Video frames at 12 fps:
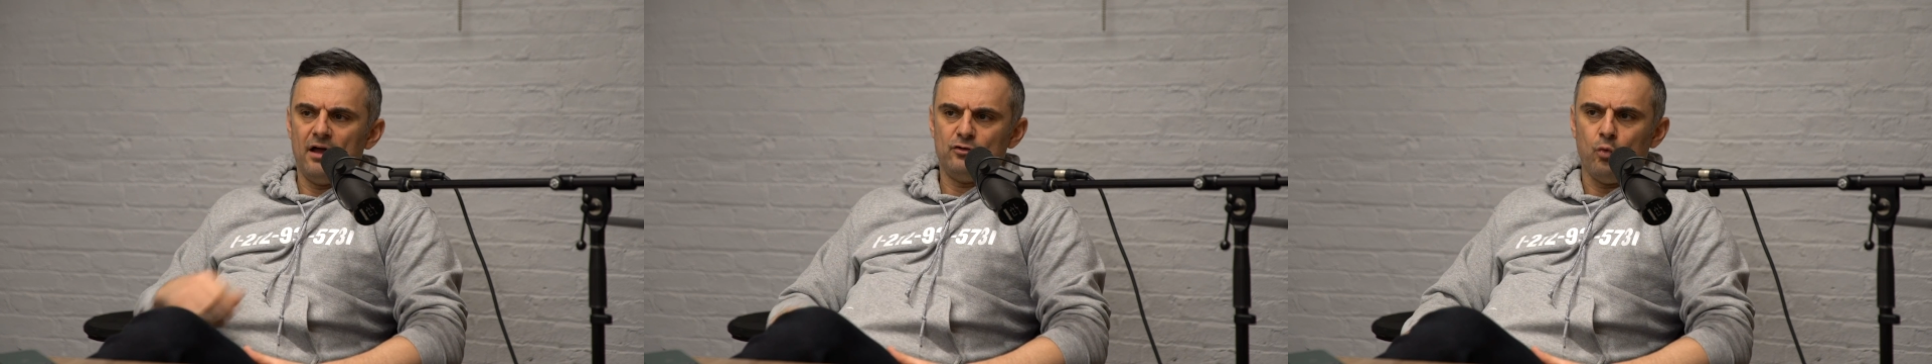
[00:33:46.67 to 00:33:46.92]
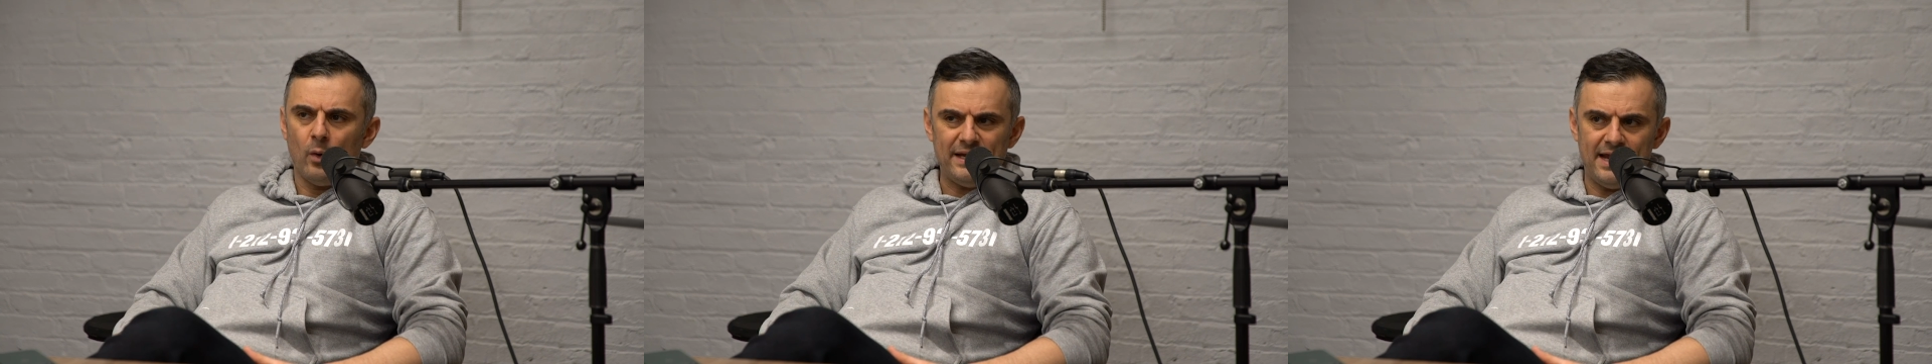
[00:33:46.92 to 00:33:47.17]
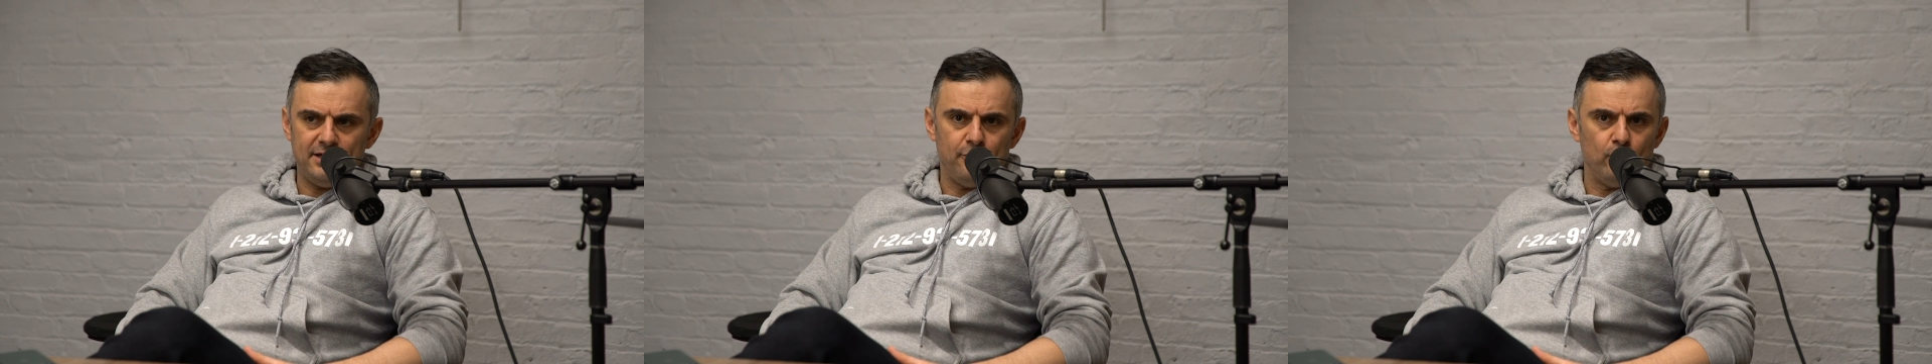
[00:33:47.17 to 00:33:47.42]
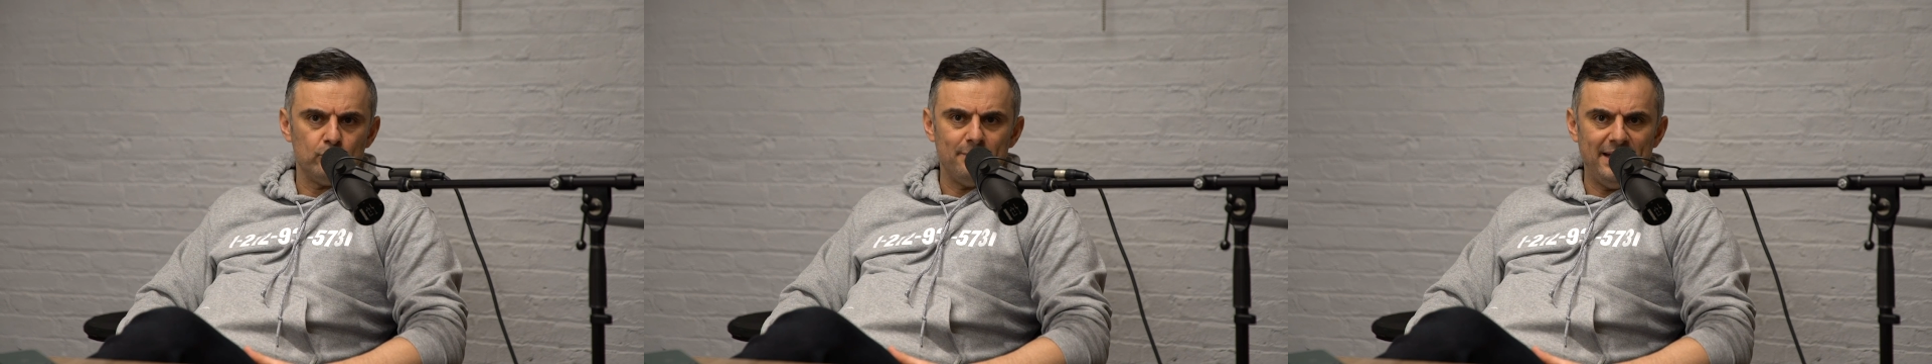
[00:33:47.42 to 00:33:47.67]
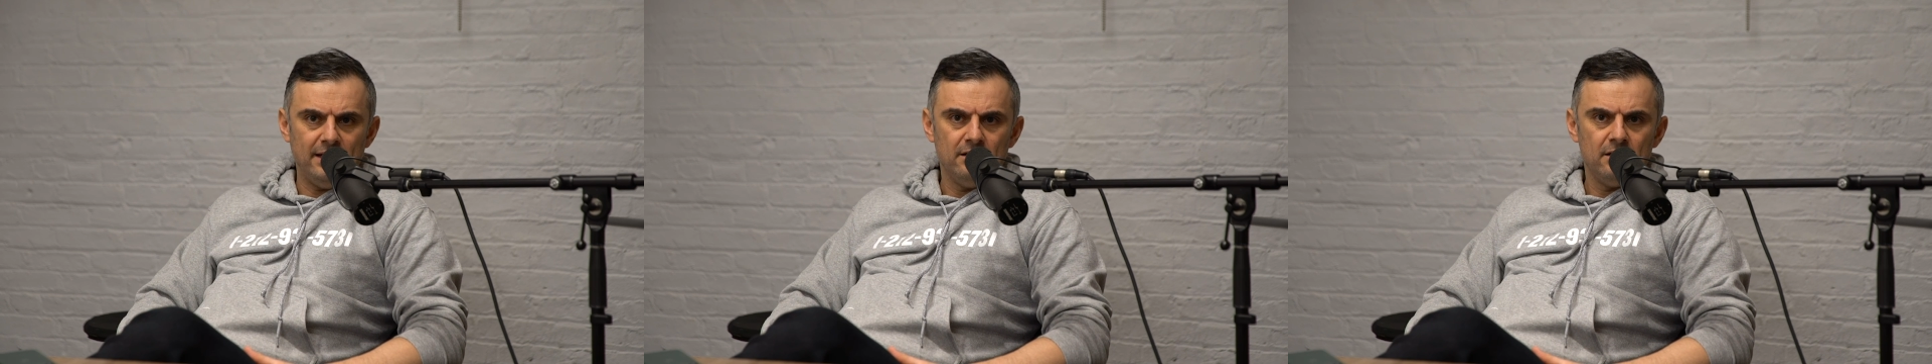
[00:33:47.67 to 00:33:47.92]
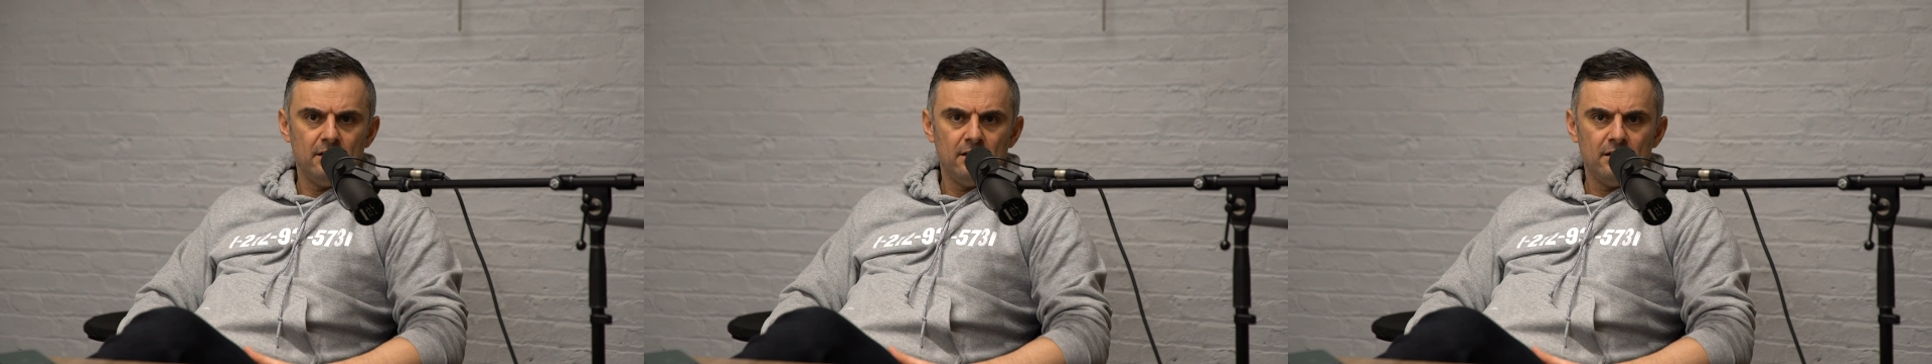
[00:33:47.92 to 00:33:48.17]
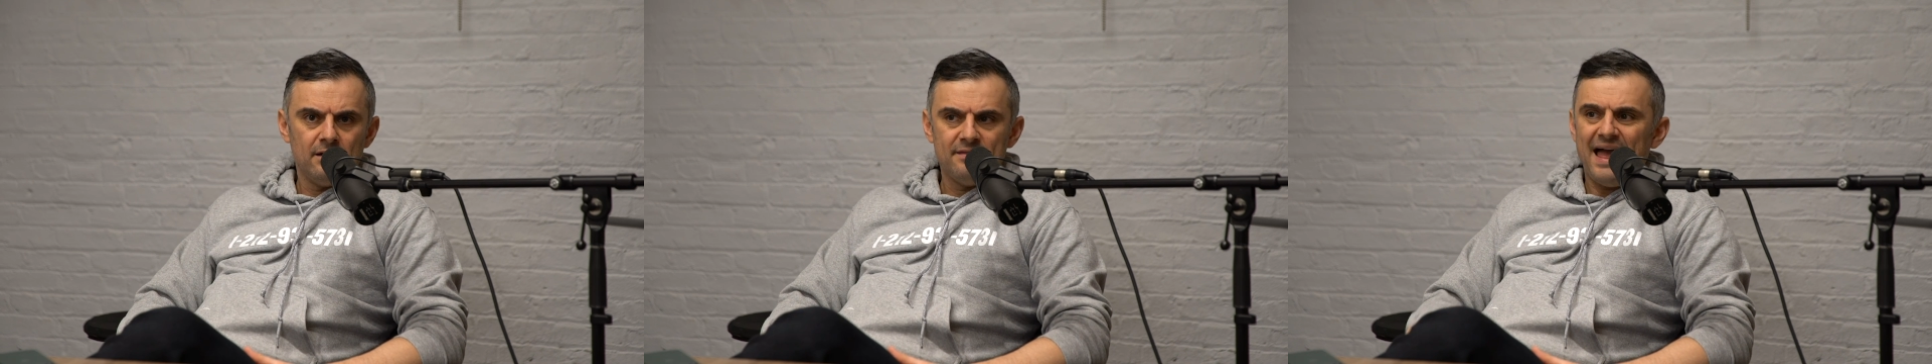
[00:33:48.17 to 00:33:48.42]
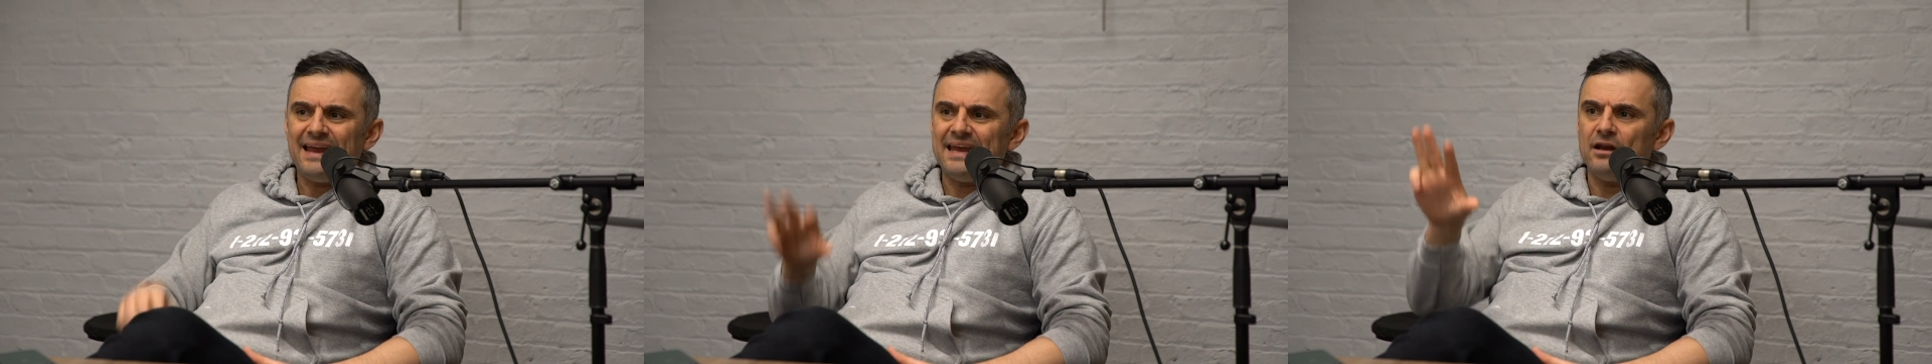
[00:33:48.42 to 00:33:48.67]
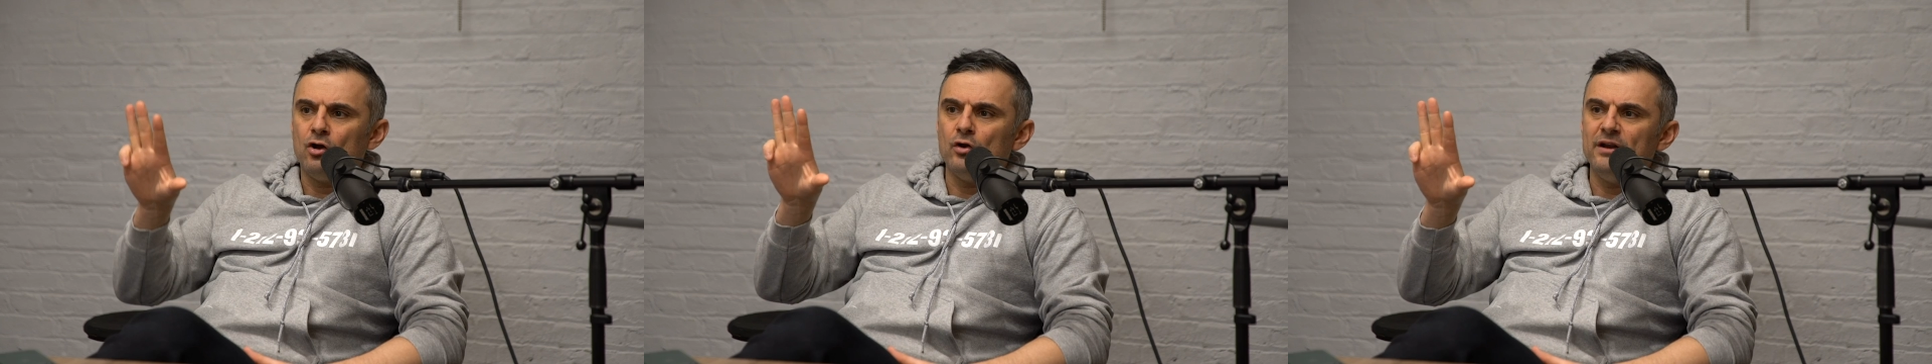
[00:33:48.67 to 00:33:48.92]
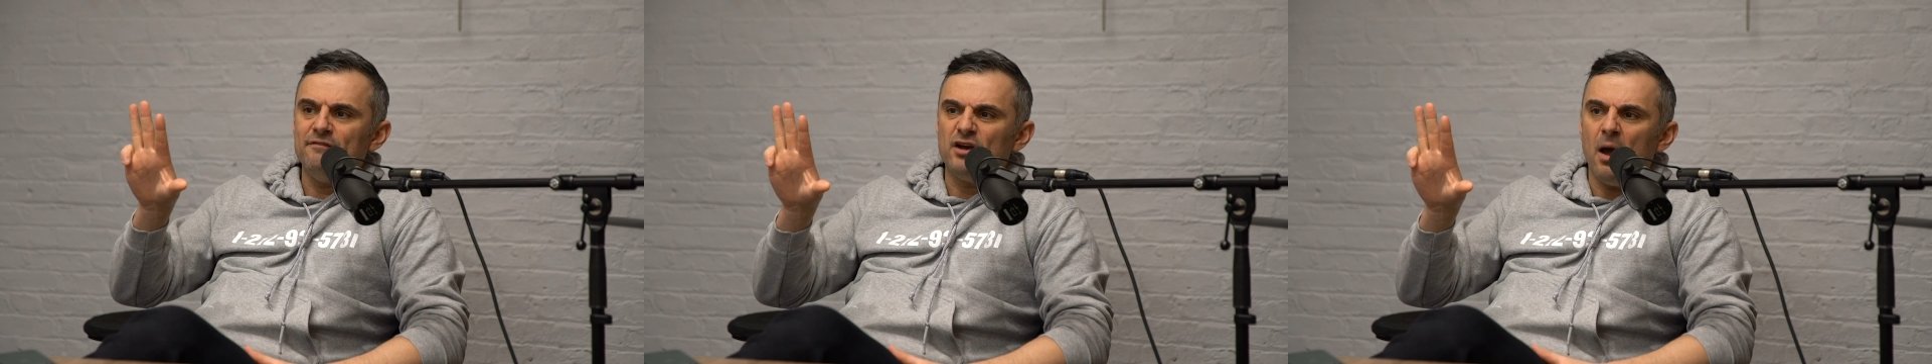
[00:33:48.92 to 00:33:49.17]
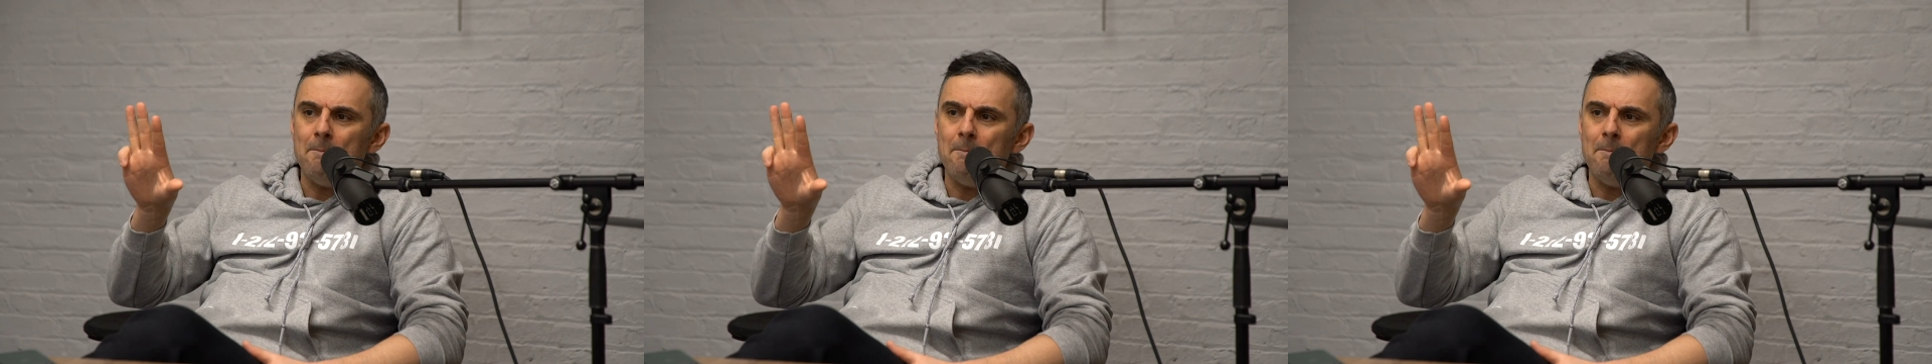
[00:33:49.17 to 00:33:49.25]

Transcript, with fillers: on 28 year old me. Yeah. That kid couldn't even